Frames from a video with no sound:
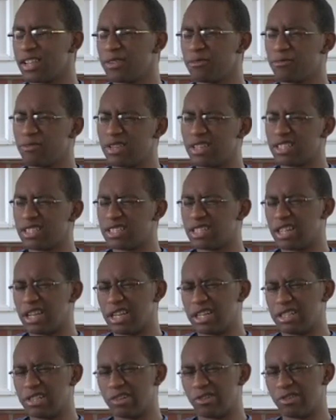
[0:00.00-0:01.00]
makes
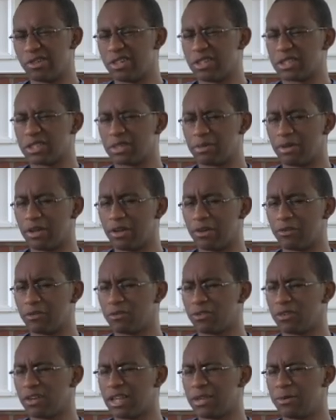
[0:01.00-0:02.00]
general jokes about
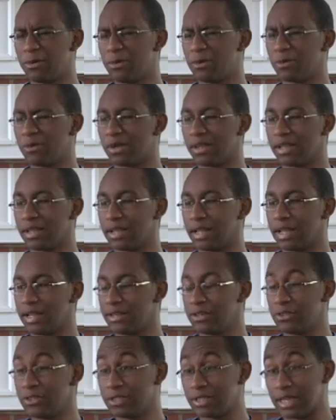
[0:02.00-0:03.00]
white people, but
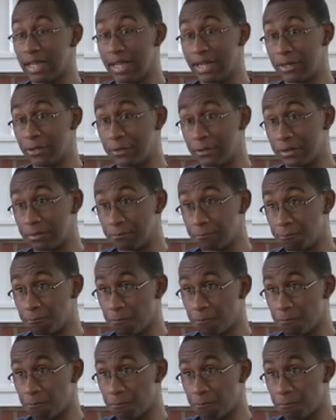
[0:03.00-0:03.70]
usually I don't